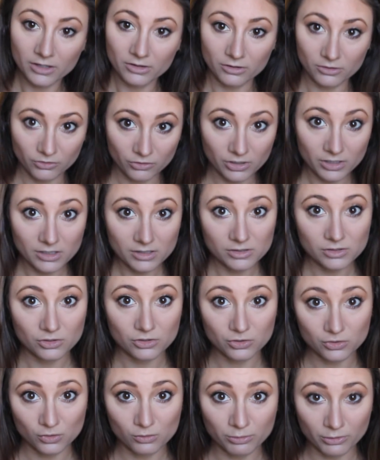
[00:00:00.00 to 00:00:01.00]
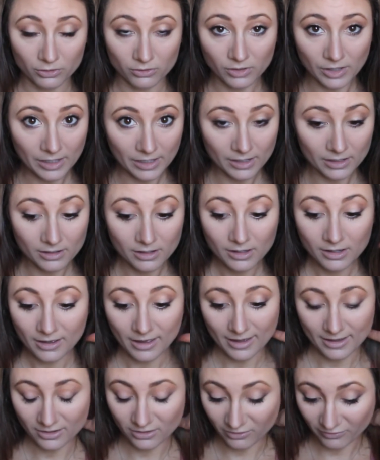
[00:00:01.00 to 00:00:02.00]
The ingredients are super clean,
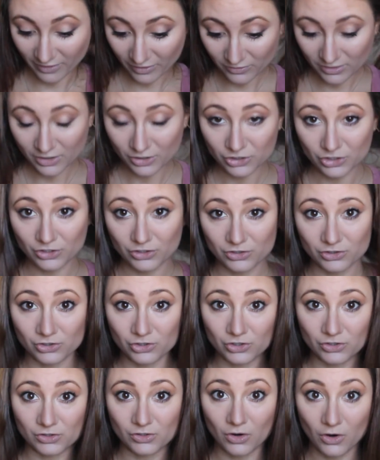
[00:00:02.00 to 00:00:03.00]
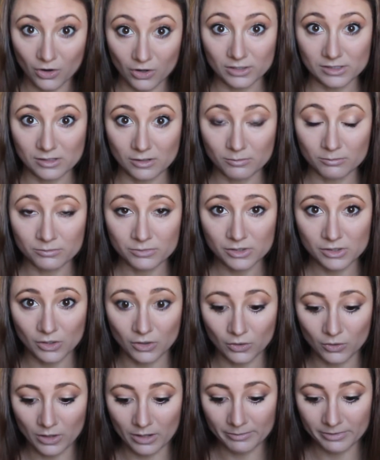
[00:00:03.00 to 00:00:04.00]
and the foundation is just awesome.
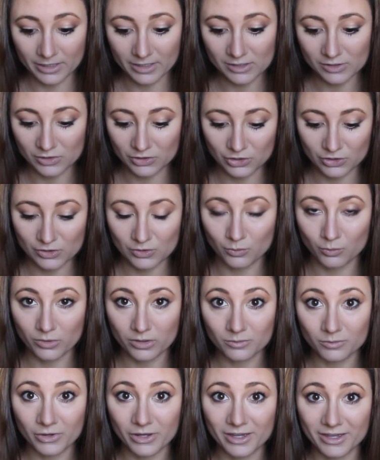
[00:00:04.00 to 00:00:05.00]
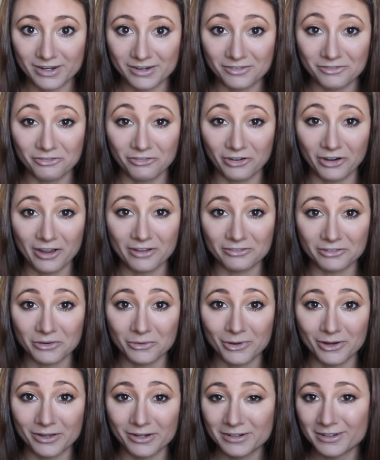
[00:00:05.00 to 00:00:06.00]
So, I mean, it's just a win-win for
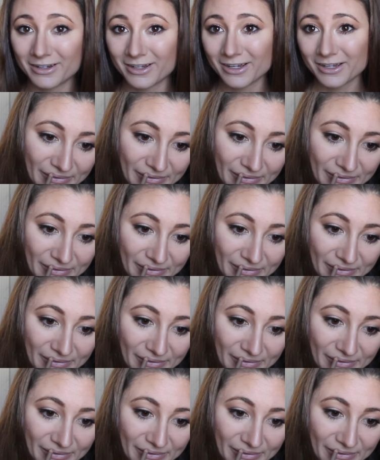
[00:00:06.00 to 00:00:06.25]
everyone.